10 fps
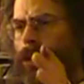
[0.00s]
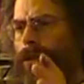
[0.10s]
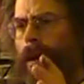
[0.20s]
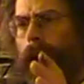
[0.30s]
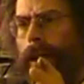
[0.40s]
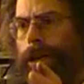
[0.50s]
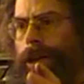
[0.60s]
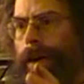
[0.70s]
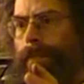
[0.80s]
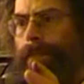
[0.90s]
two-die
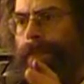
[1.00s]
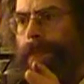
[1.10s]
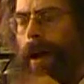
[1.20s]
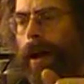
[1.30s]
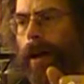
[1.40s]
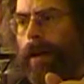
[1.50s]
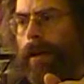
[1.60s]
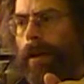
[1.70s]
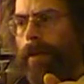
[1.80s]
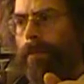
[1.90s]
ship, uh,
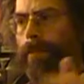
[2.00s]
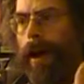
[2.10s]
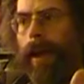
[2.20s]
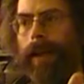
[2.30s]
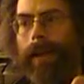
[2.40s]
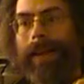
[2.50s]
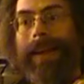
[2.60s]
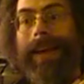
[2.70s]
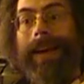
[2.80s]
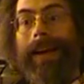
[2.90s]
by
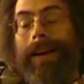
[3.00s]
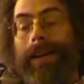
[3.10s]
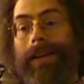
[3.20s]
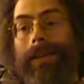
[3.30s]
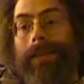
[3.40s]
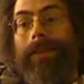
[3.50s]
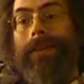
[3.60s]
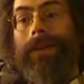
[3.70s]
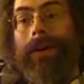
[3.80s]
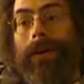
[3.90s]
getting,
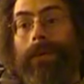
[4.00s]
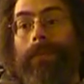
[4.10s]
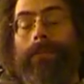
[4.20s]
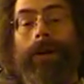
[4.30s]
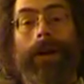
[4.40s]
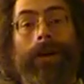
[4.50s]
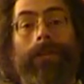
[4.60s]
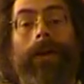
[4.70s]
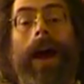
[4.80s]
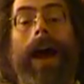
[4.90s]
you know, putting a
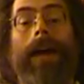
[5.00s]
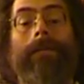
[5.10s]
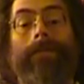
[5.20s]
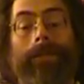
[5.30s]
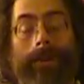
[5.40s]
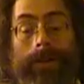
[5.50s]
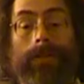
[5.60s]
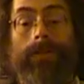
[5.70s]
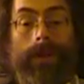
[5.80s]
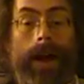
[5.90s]
drive or
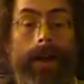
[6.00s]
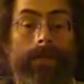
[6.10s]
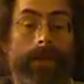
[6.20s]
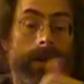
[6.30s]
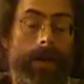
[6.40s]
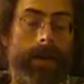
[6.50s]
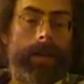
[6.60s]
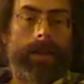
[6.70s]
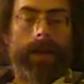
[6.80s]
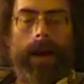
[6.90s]
two drives
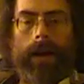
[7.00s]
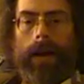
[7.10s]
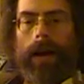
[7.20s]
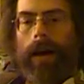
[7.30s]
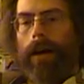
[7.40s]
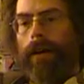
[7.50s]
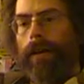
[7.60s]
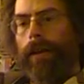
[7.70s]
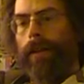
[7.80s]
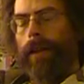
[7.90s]
inside, uh,
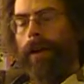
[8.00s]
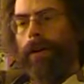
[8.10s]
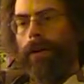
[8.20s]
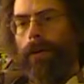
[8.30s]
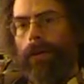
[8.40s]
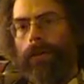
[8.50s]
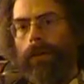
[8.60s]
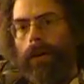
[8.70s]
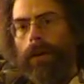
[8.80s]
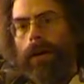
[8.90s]
inside your hold.
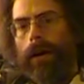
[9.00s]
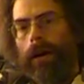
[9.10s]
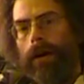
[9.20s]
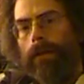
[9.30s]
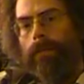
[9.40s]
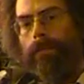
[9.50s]
Um,